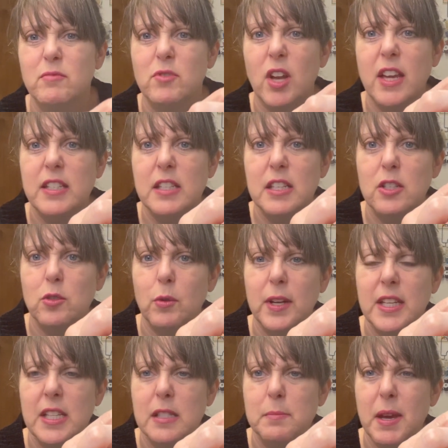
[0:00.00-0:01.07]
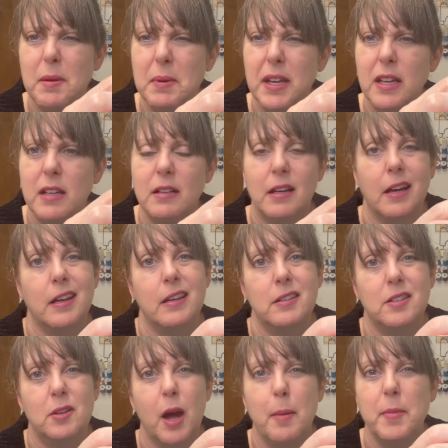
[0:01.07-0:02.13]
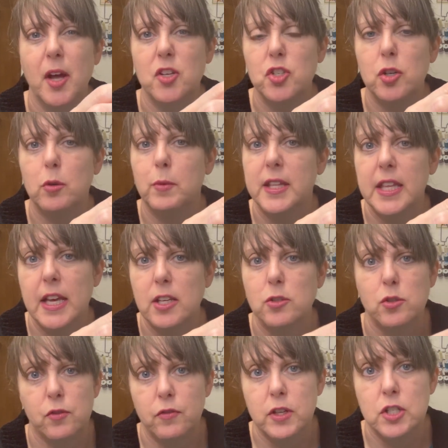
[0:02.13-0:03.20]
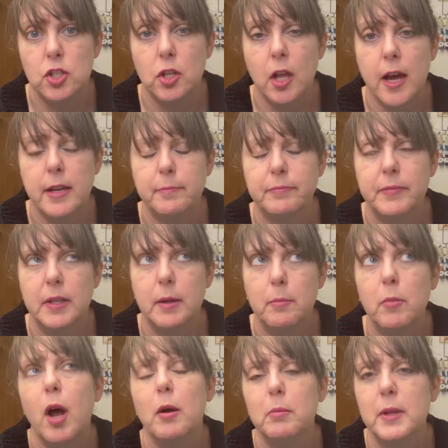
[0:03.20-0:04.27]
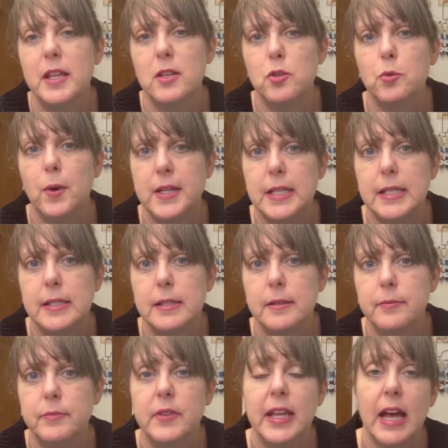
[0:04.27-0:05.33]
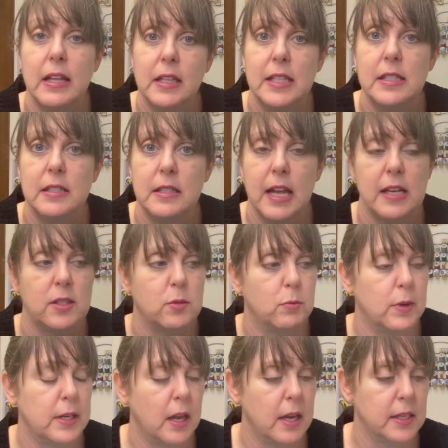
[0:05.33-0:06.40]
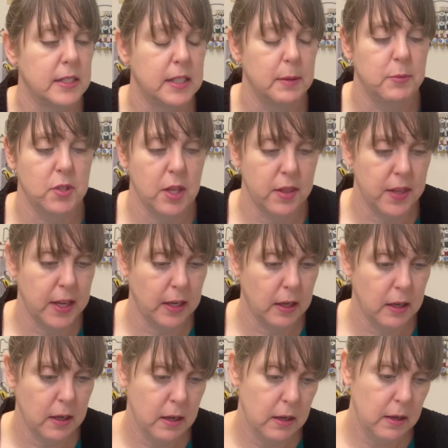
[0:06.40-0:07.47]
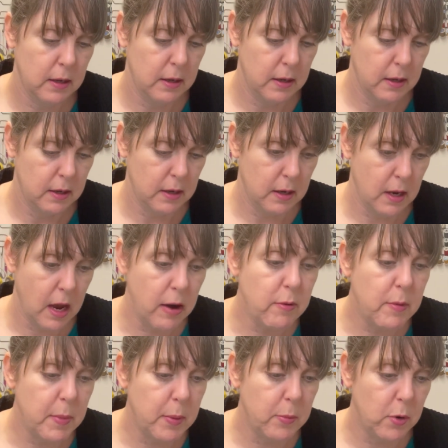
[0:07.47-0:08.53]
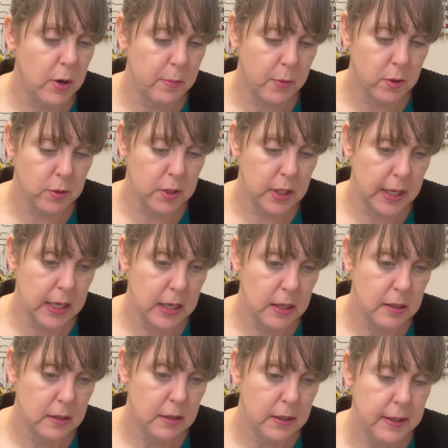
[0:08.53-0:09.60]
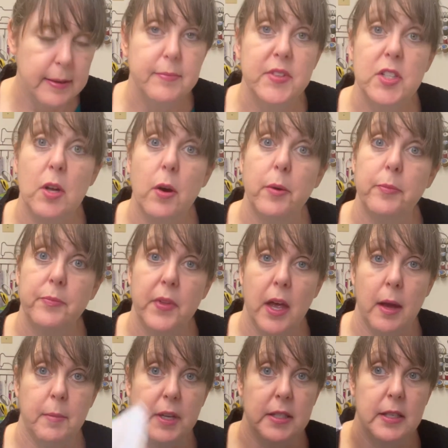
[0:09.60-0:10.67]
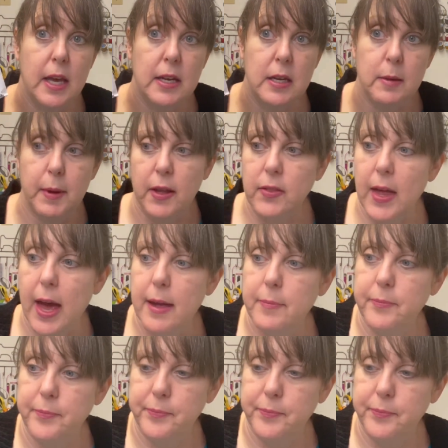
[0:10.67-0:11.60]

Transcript: 1920s maybe? I'm not sure when they used fringe a lot, probably the 20s. At least that's when I seem to think, I remember it mostly. So I'm excited about that.